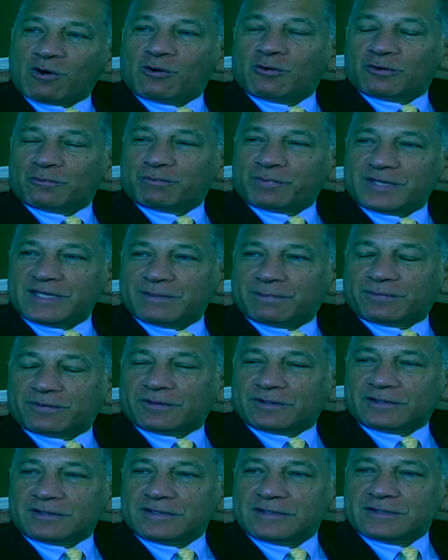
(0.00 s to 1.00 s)
a.m.
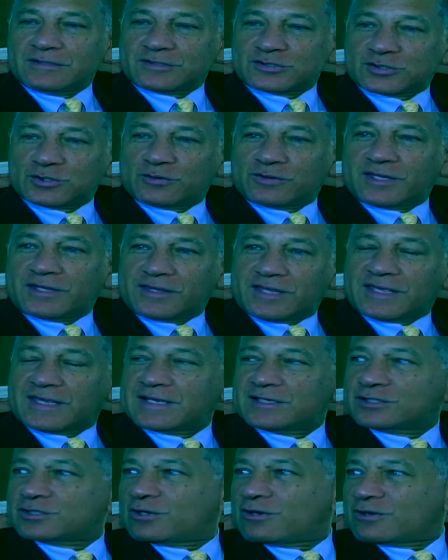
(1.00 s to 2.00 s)

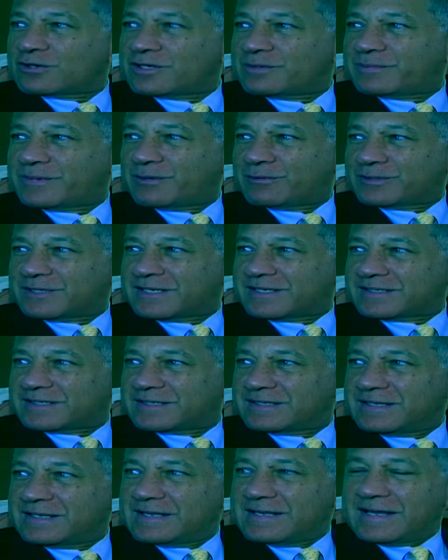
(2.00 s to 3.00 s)
Sunday morning.
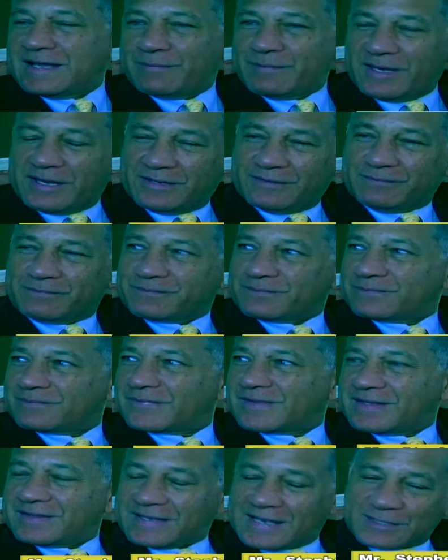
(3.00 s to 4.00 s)
In fact, the time
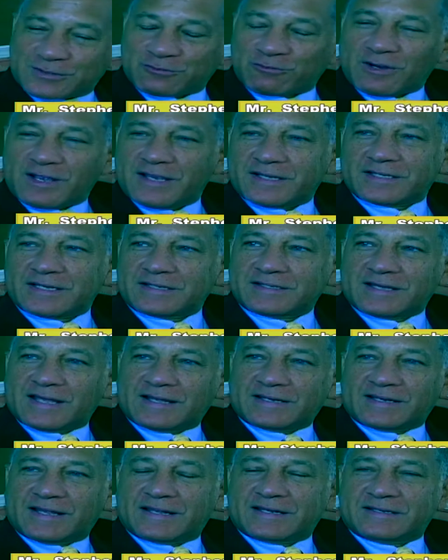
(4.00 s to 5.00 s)
was so bad that
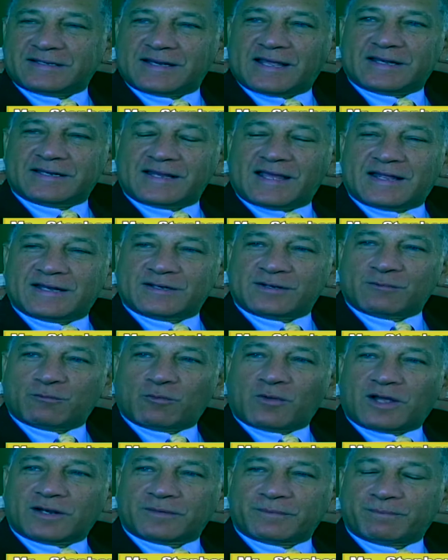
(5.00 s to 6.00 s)
we said stay up
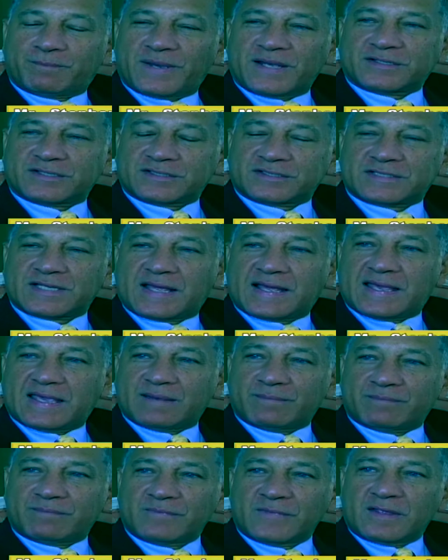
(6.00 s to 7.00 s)
and watch
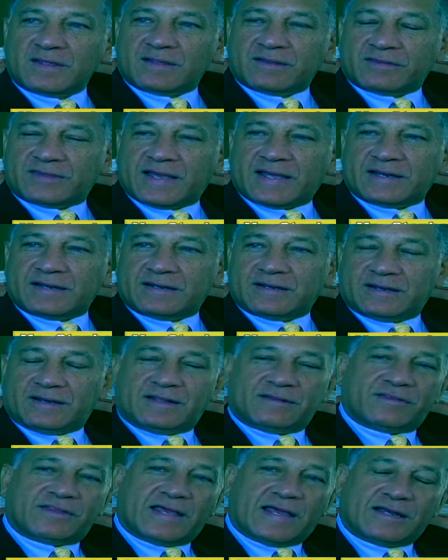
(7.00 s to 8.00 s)
late
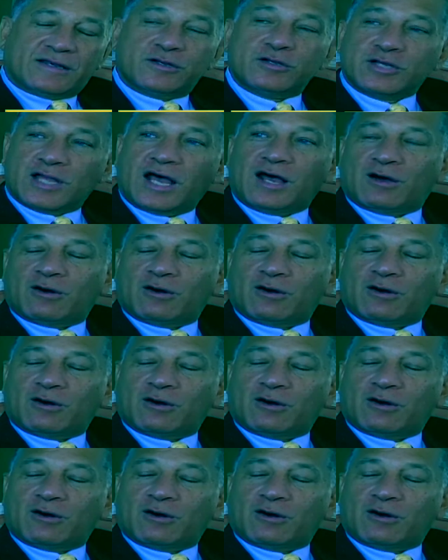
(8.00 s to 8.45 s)
Saturday night,